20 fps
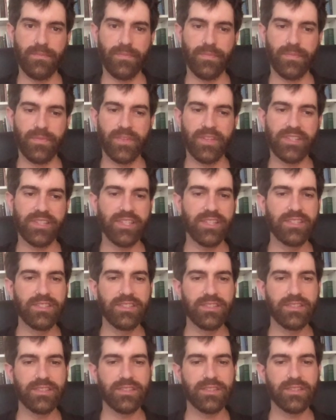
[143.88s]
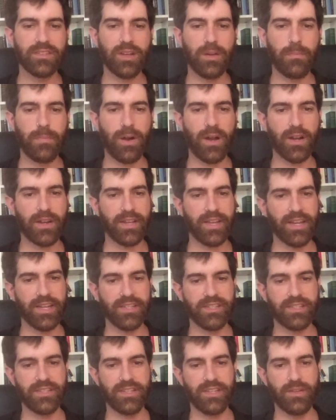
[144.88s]
This isn't a
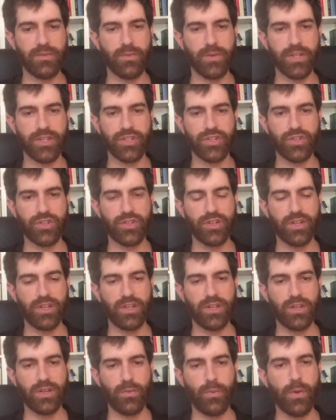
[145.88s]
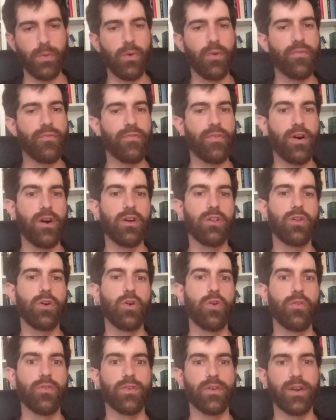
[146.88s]
podcast in which we will fall
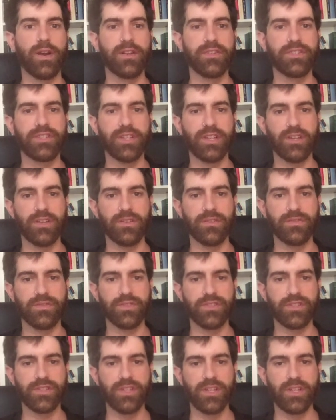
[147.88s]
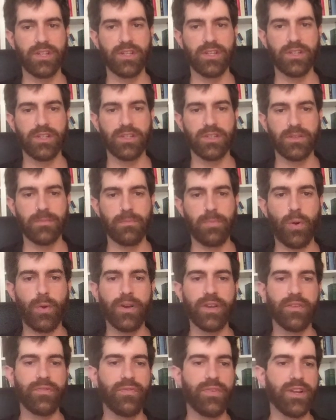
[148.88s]
over ourselves
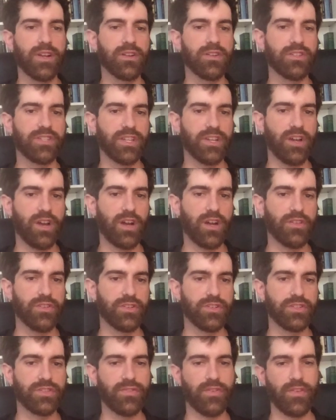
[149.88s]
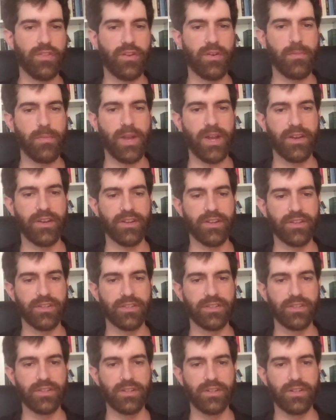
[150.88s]
pointing fingers at others for their meta
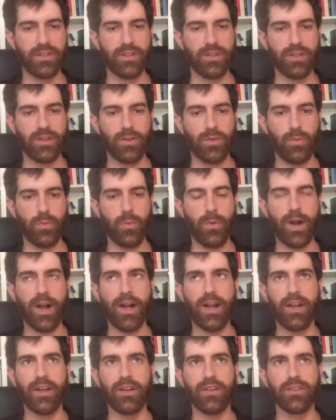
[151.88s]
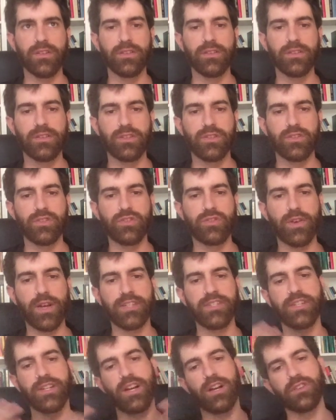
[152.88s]
while
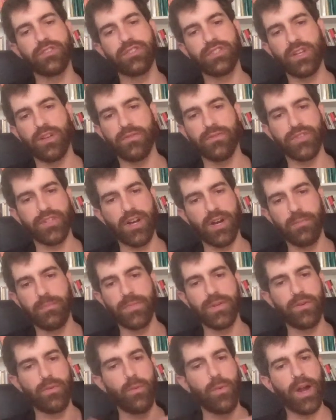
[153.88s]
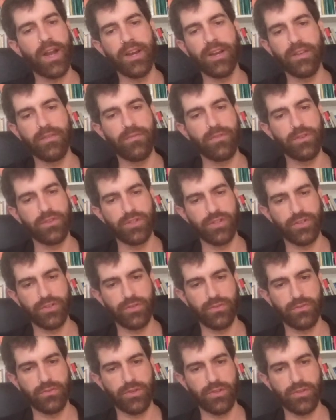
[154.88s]
dressing ourselves up in white and
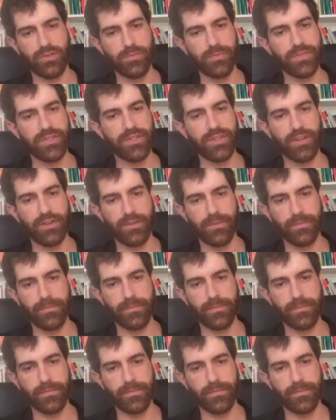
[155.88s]
virginal robes. No.